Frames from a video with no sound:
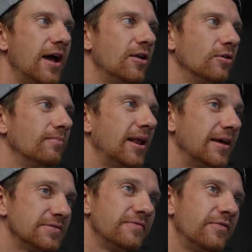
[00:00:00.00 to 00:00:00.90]
I learned my
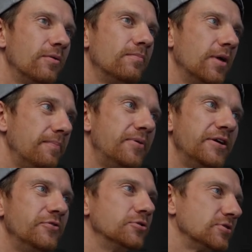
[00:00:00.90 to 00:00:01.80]
lesson from a
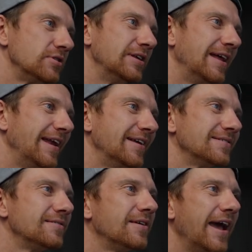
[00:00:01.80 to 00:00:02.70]
previous
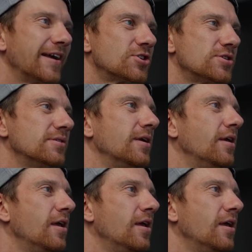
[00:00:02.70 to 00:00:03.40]
deleting action.